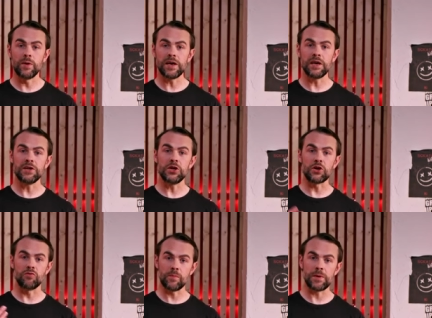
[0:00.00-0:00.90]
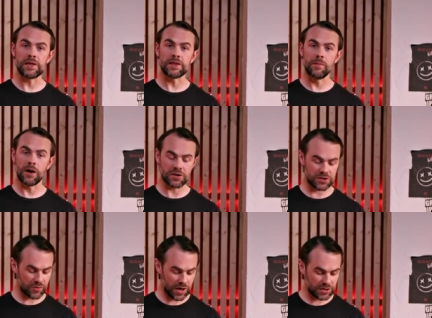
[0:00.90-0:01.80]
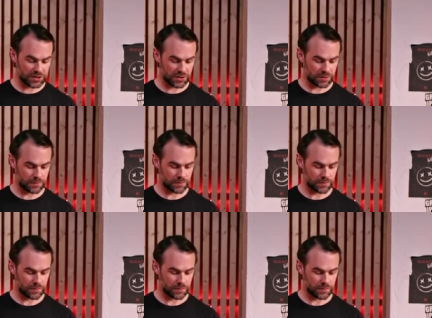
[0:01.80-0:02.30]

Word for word: From here, you can repeat the march scratch.